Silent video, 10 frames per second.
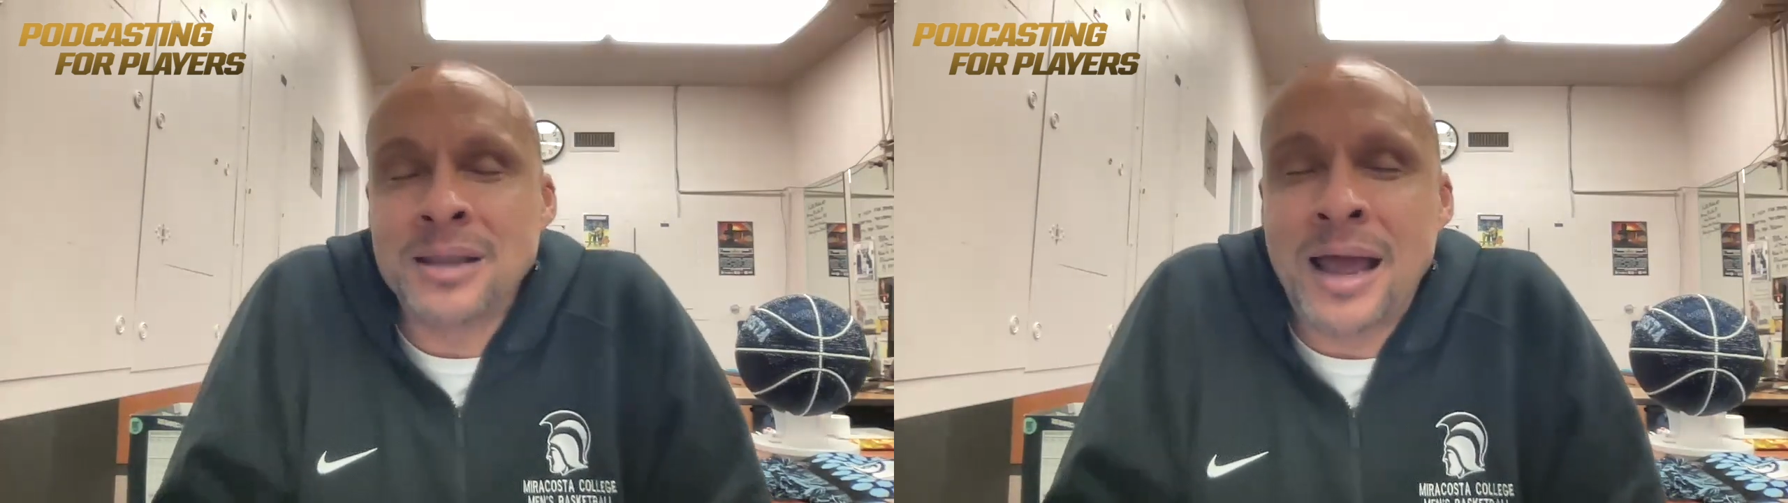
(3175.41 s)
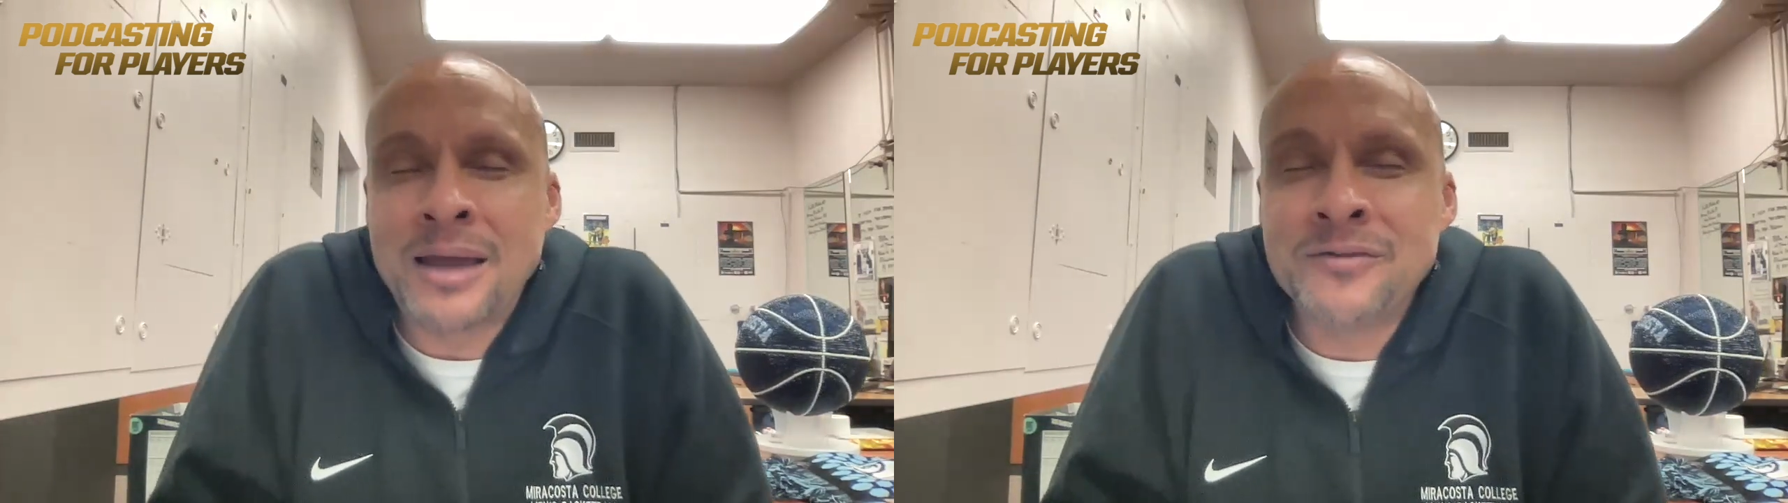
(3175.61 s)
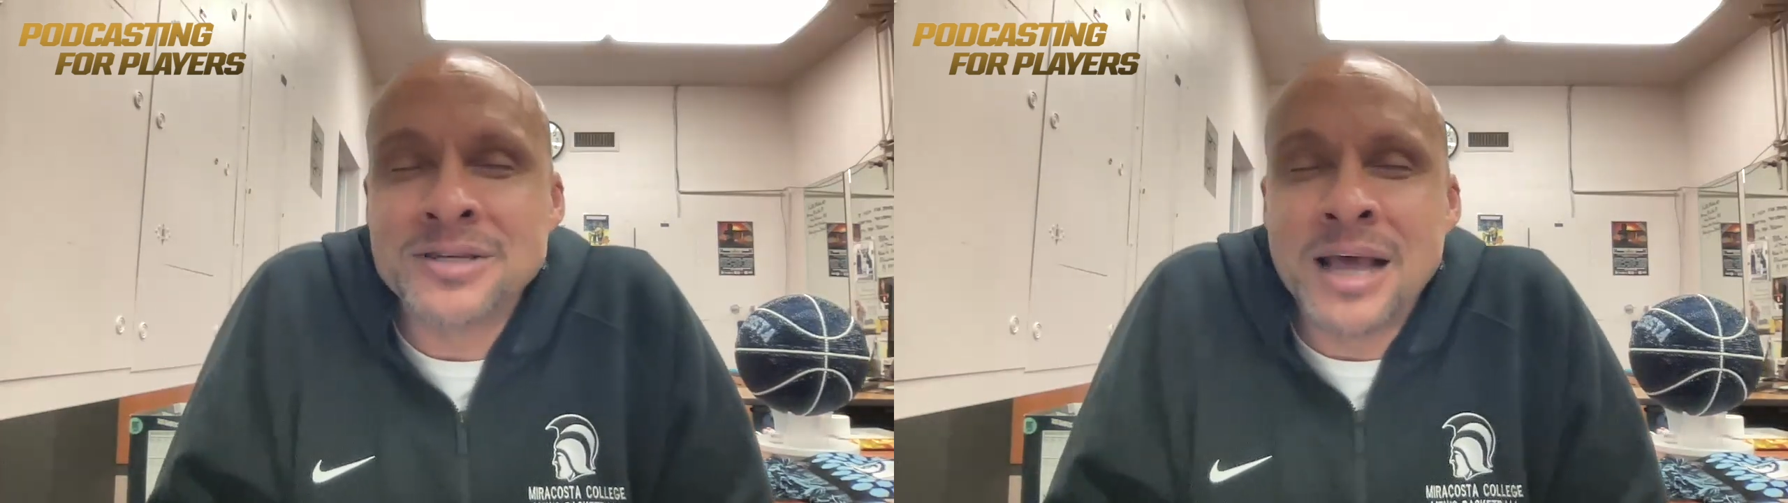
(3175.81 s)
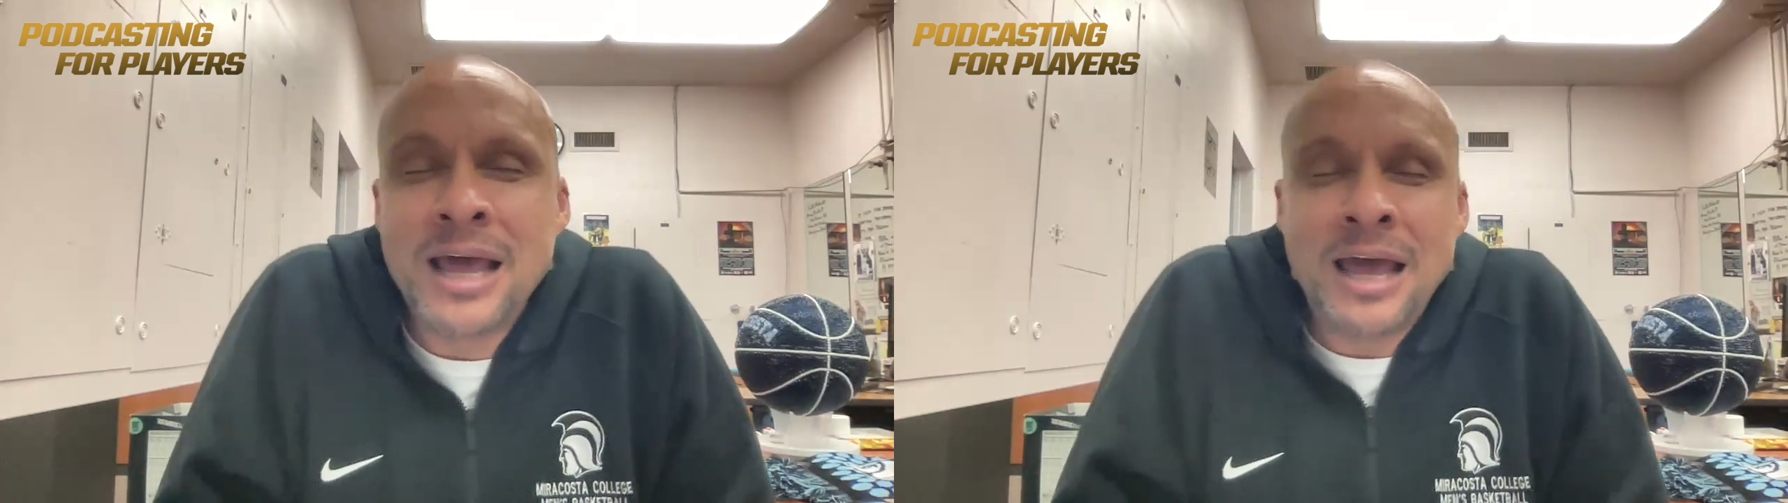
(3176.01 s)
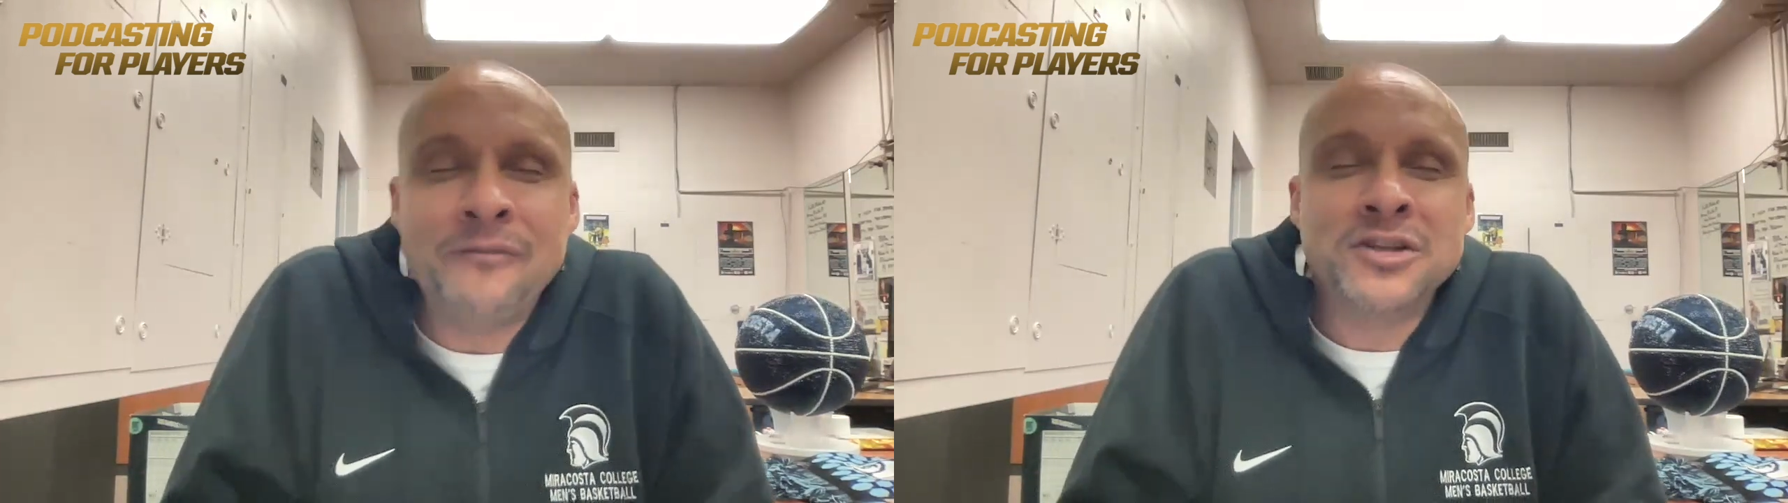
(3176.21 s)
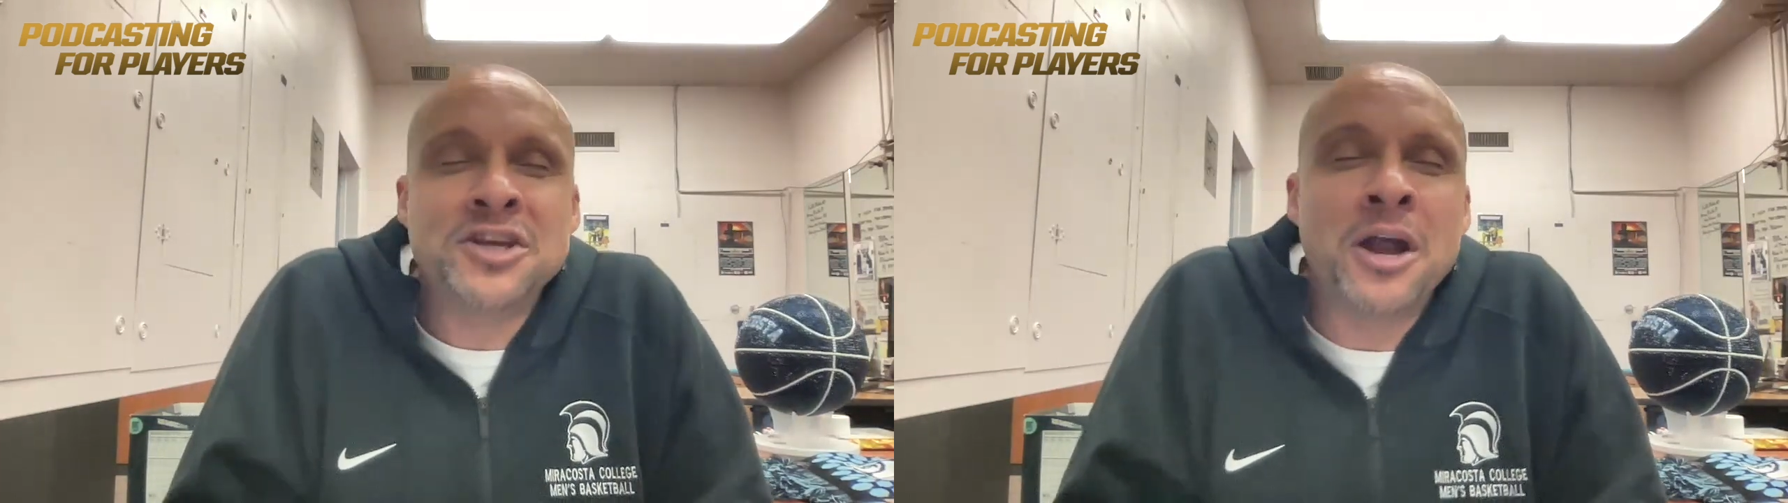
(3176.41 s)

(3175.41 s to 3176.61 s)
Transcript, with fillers: Like if it's if it's